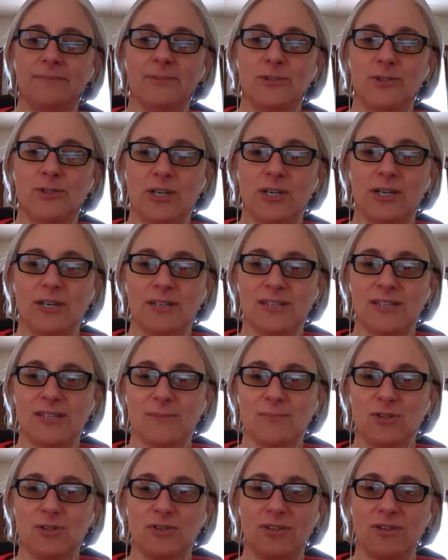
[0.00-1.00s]
Drinking
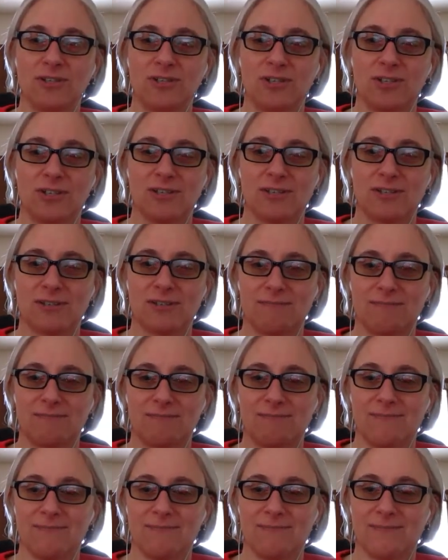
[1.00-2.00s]
some delicious
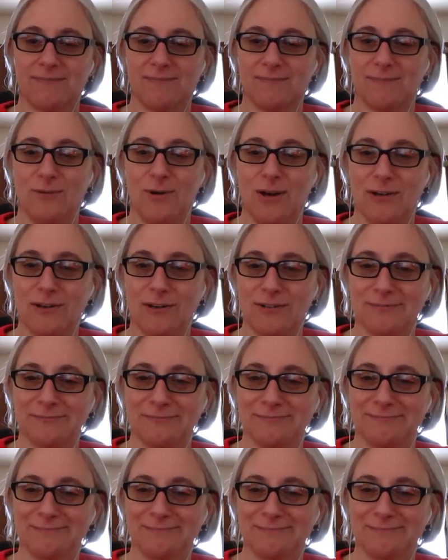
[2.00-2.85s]
water.